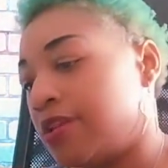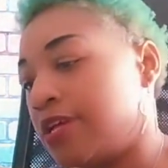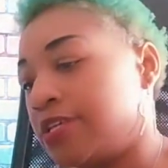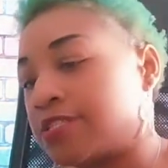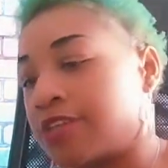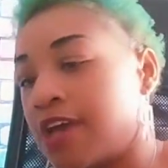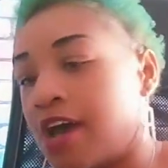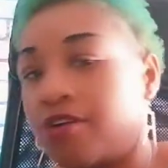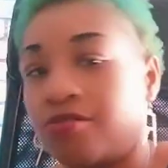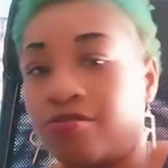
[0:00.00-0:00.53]

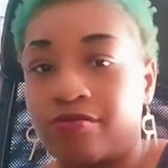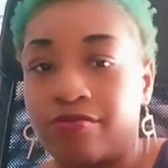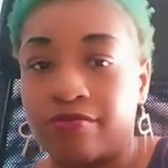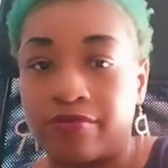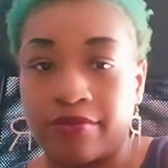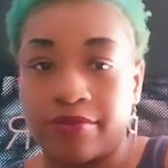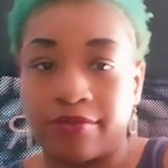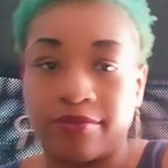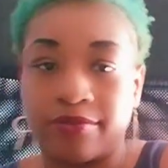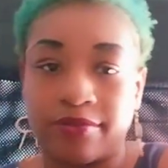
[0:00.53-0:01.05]
Let's go.
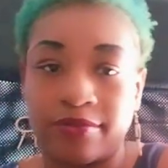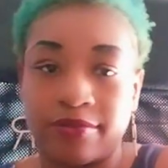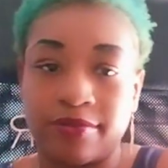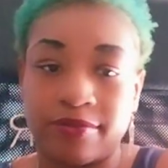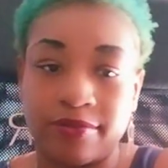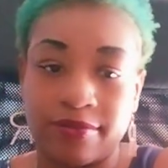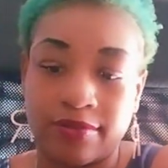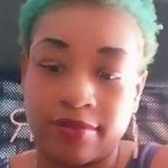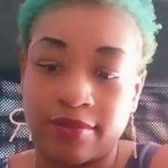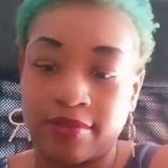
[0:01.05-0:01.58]

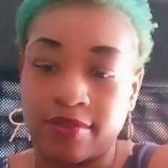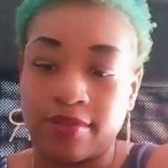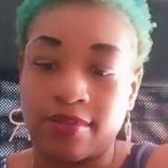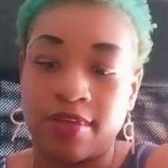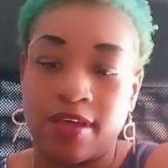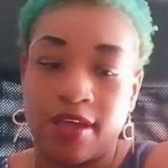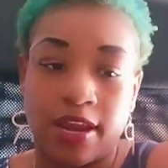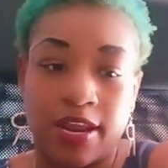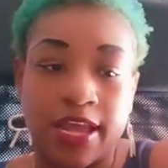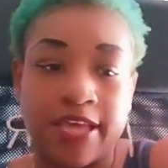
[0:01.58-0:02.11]

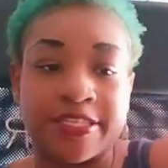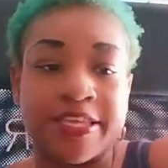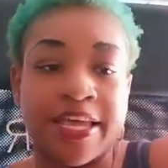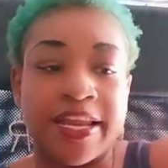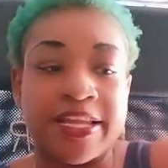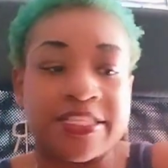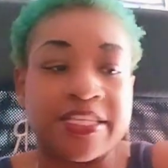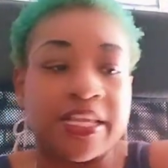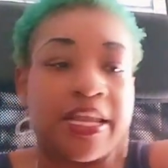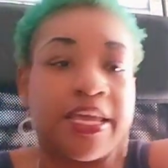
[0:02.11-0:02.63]
Let's
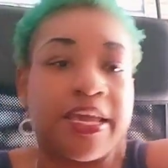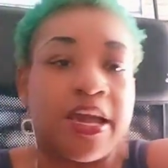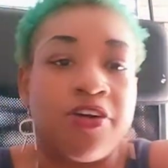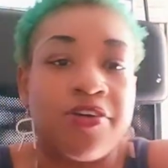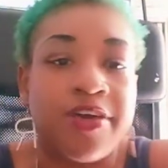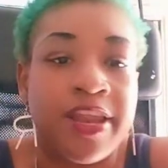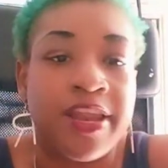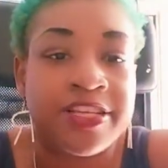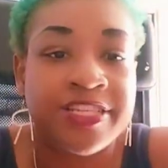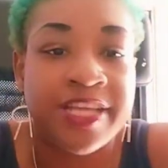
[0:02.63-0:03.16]
get into
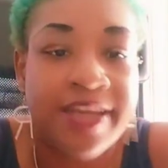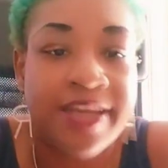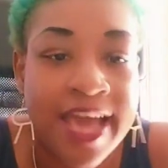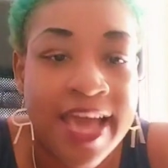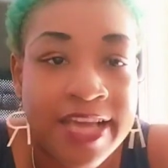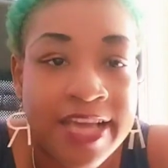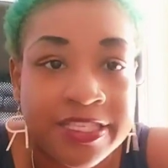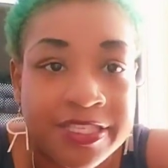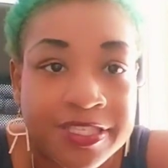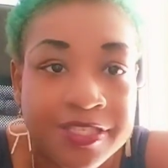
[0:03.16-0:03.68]
Leo energy
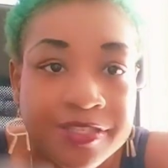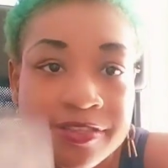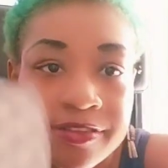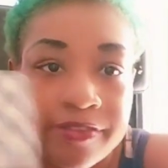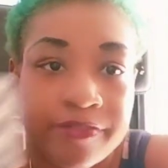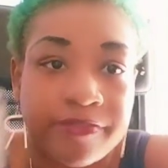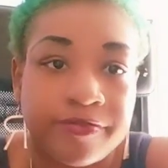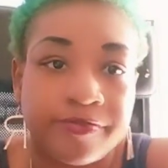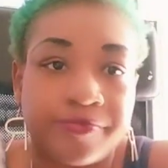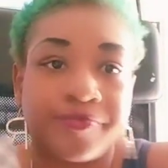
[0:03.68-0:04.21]
next.
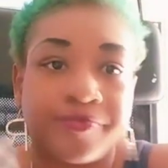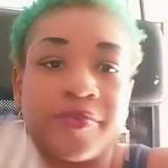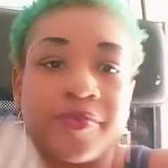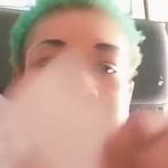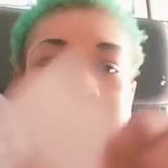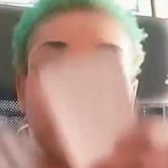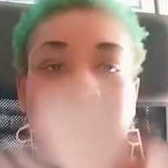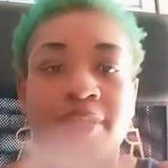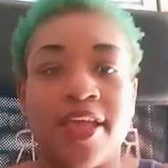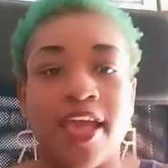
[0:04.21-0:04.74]

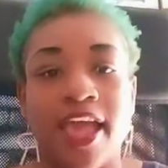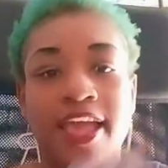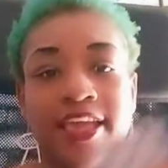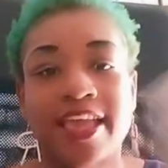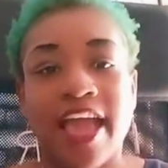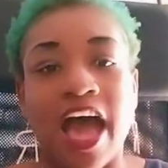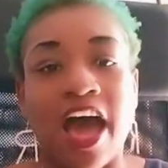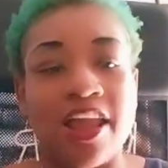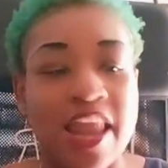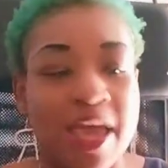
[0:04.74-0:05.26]

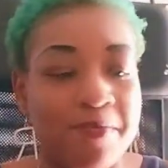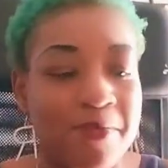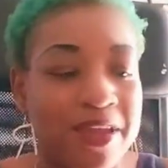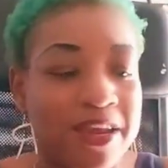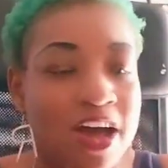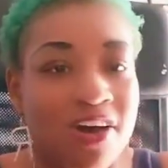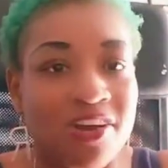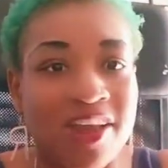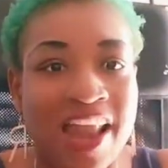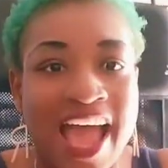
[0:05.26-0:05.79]
Y'all let me
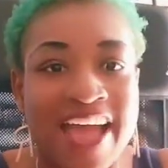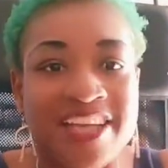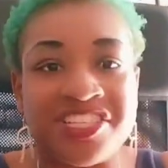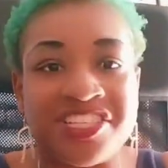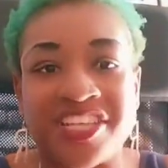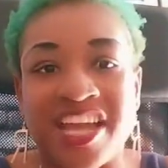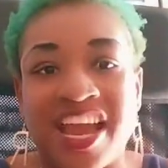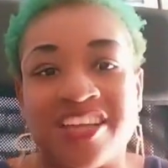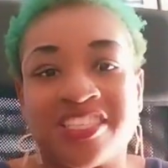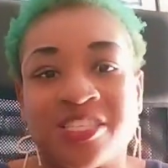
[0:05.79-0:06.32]
know. Like,
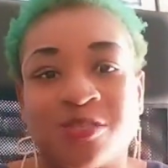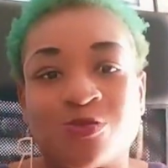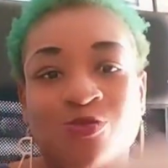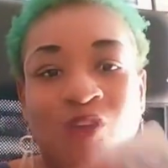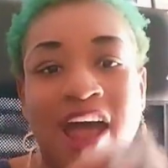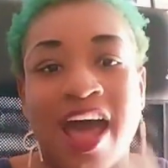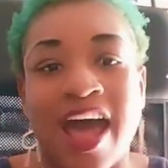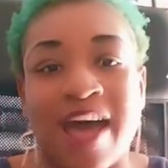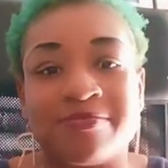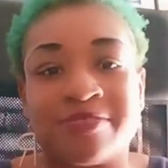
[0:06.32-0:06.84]
share,
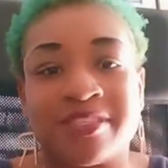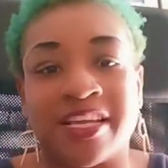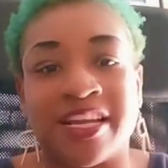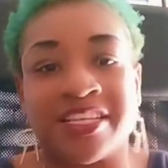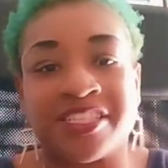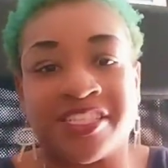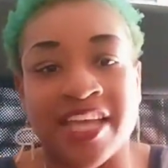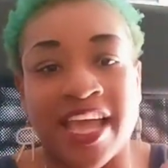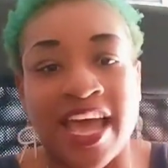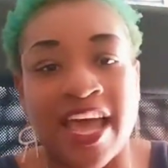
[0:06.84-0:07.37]
subscribe
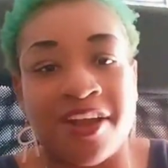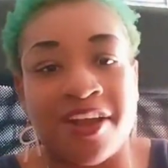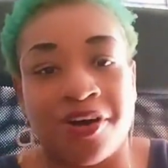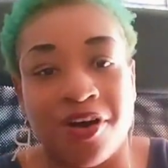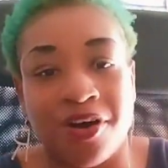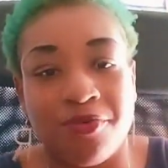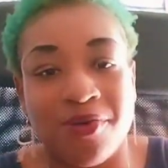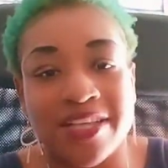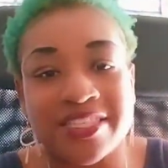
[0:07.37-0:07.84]
to the channel.